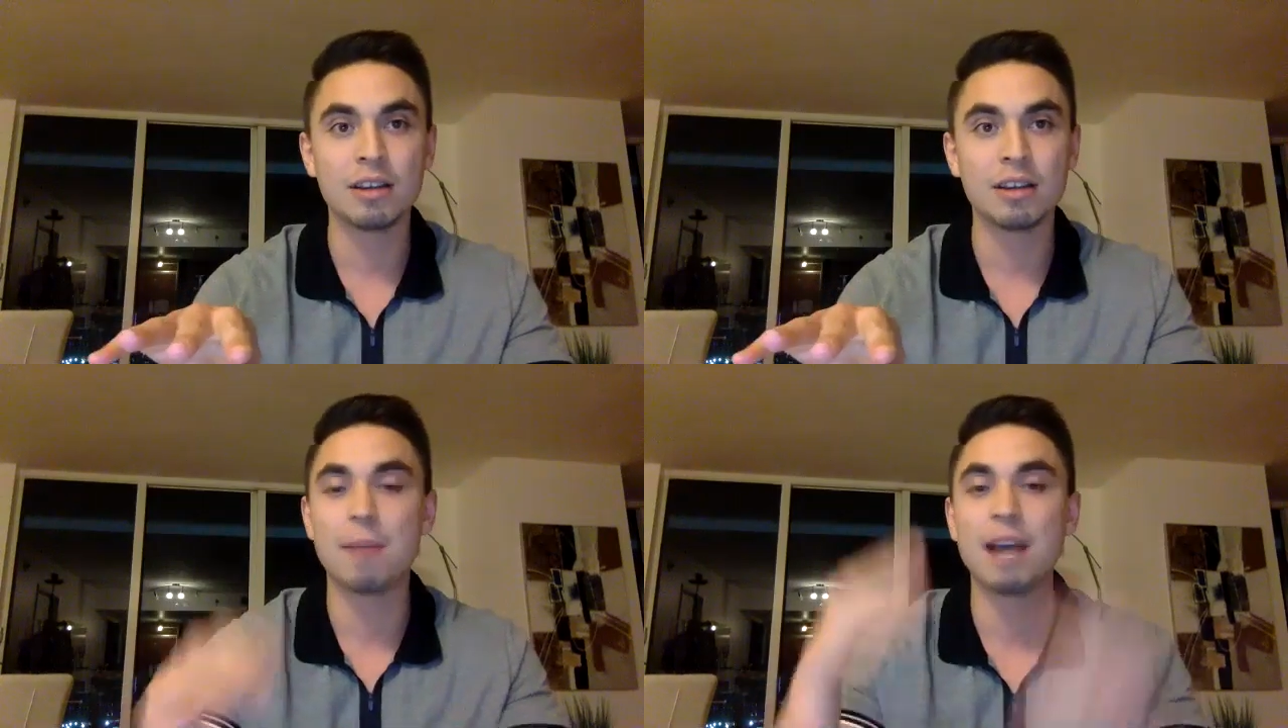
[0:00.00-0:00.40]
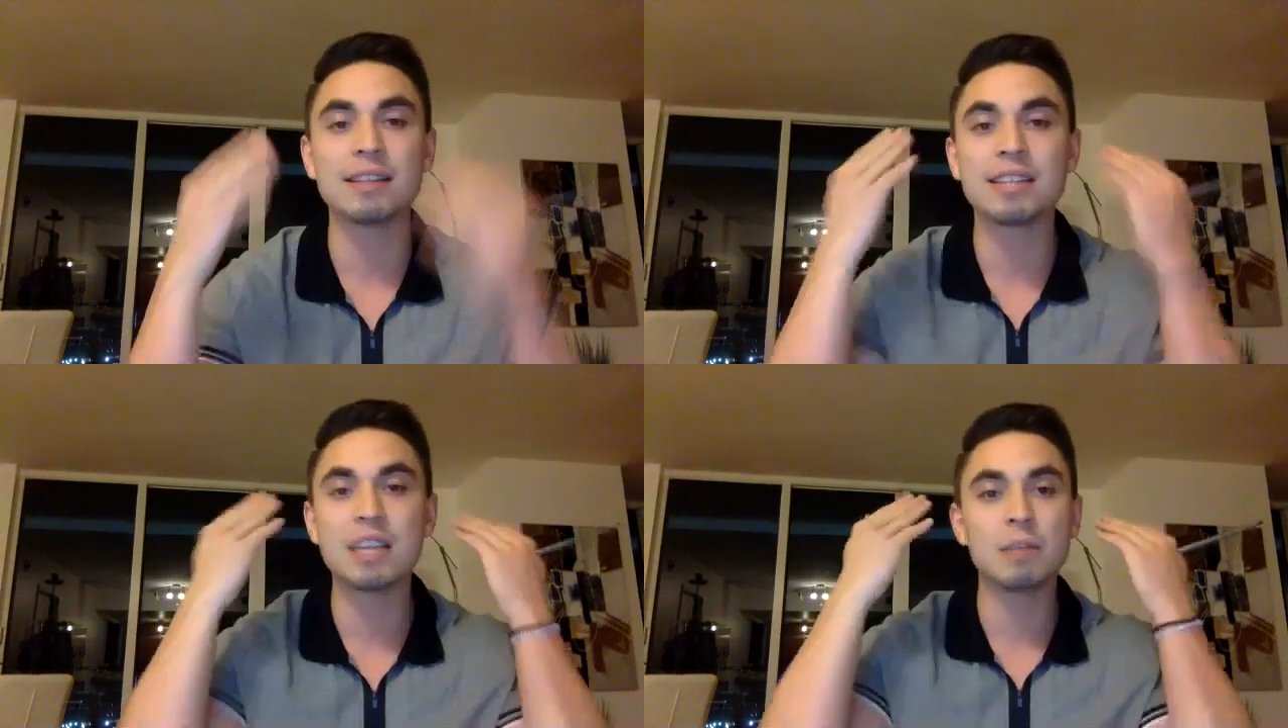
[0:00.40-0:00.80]
And my
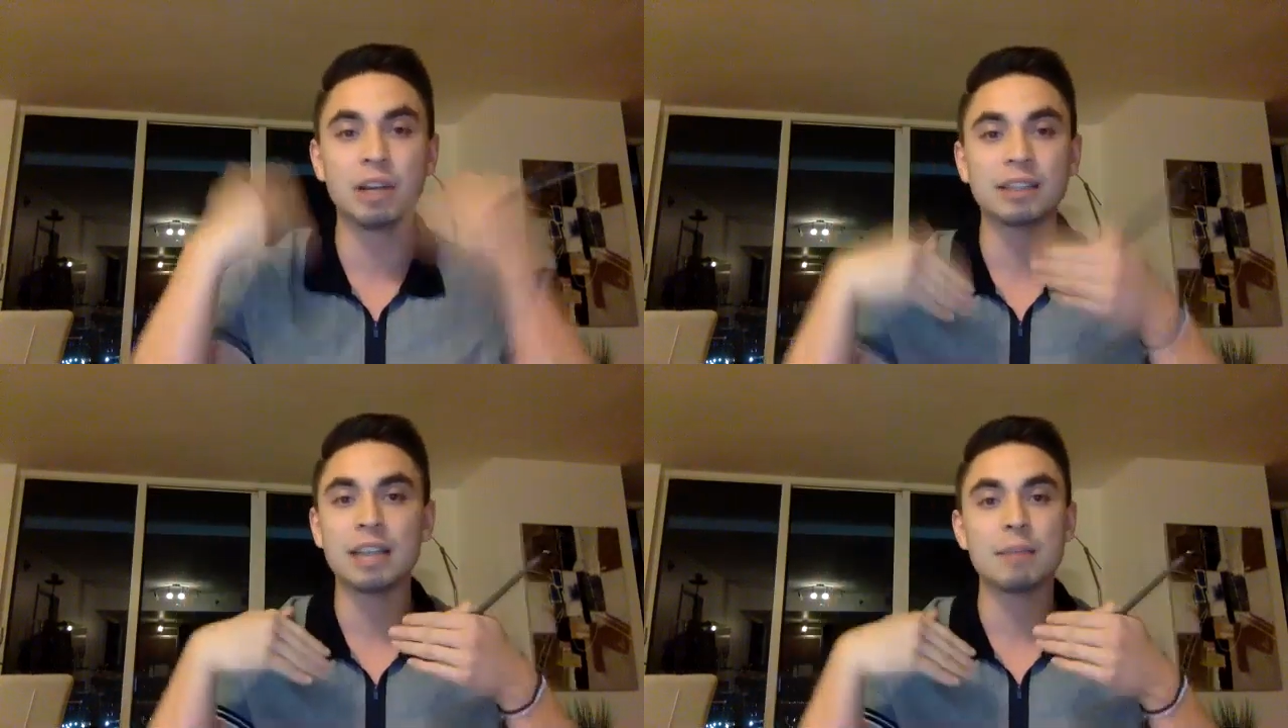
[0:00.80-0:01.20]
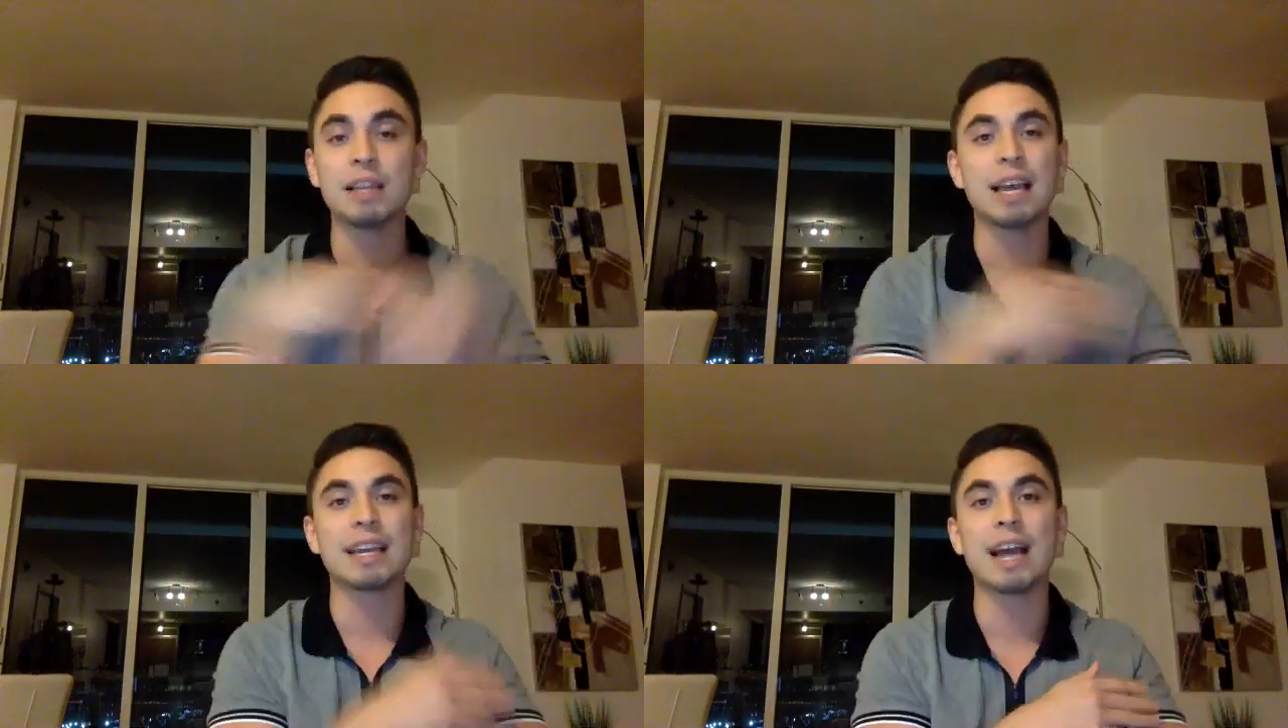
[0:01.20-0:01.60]
team looked at
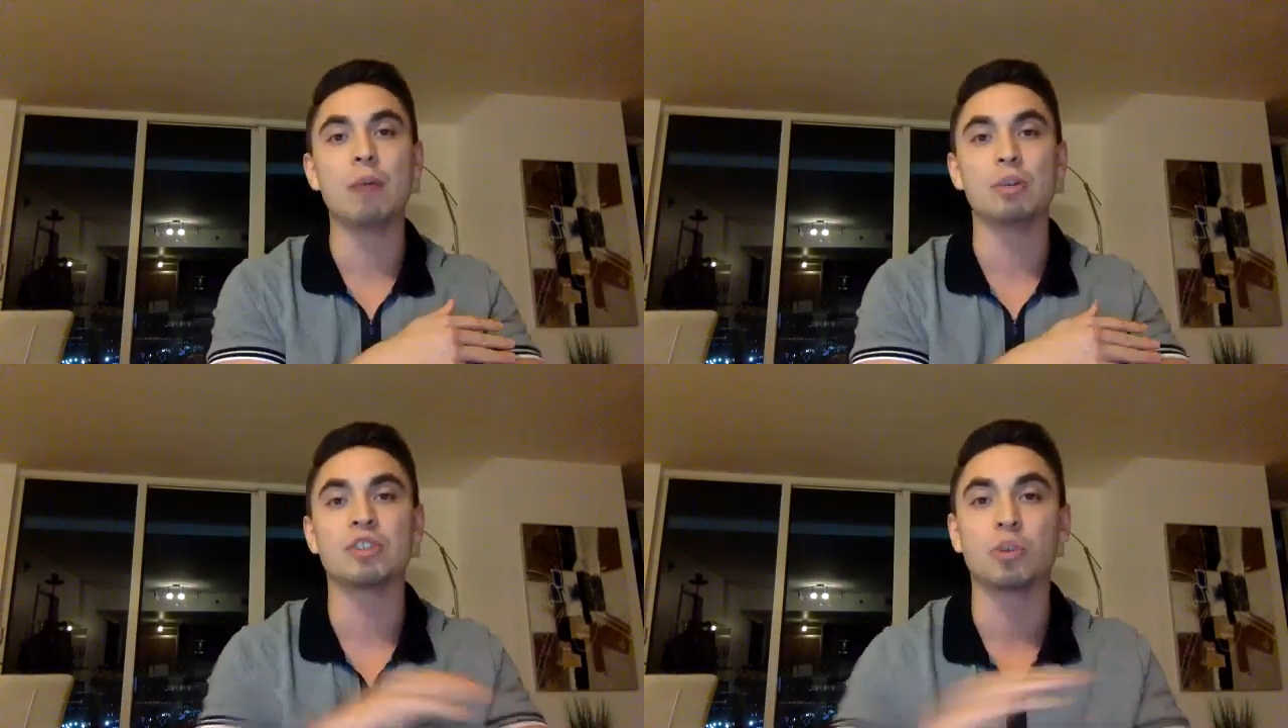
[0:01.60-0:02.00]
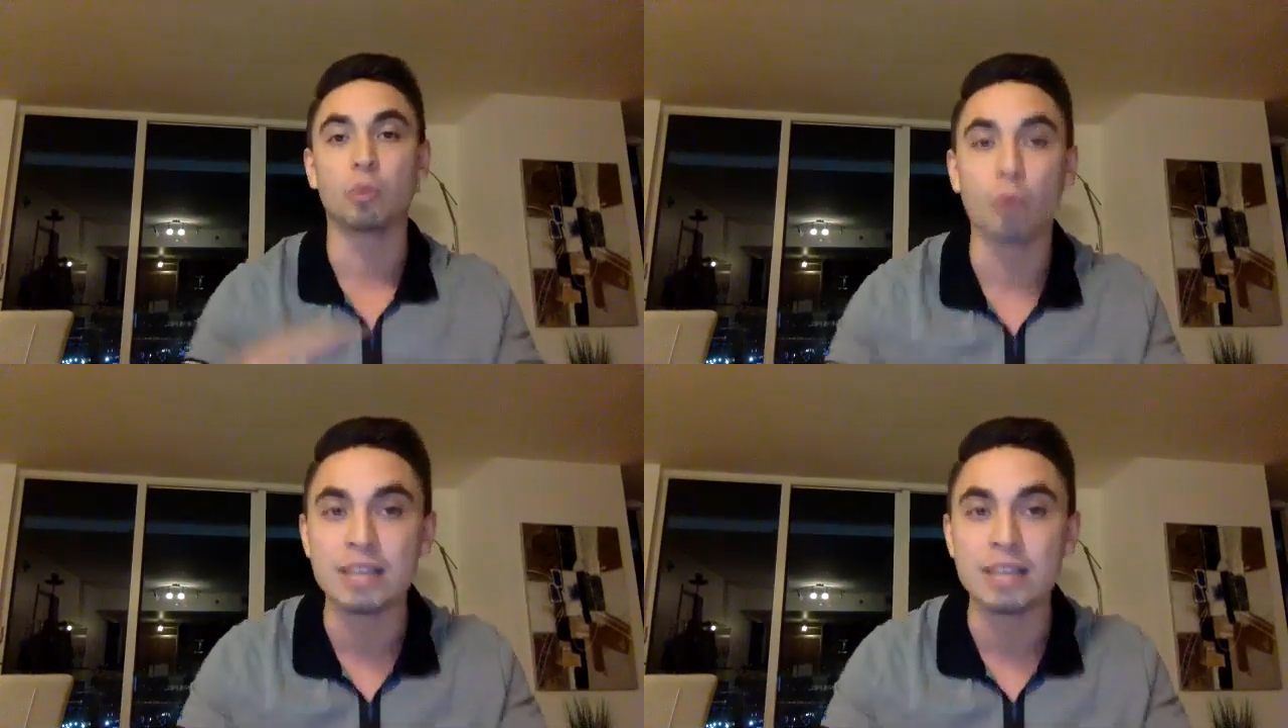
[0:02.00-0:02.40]
me like I was
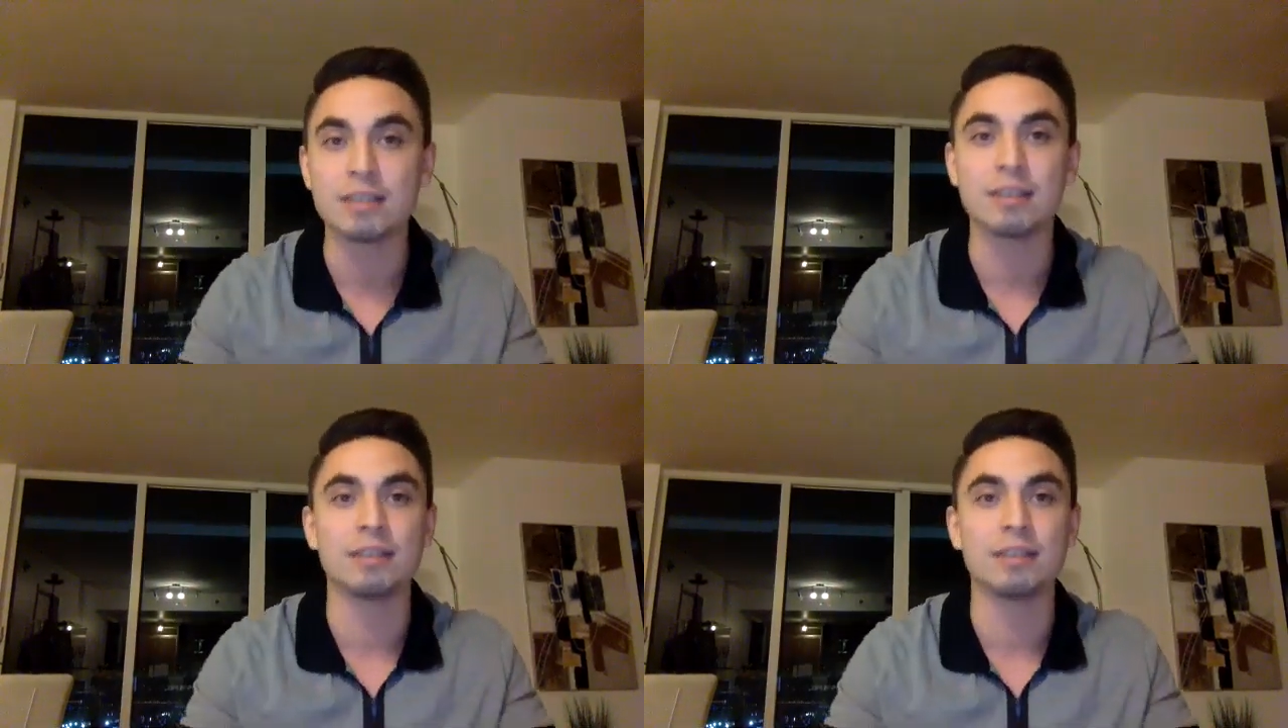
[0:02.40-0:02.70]
crazy.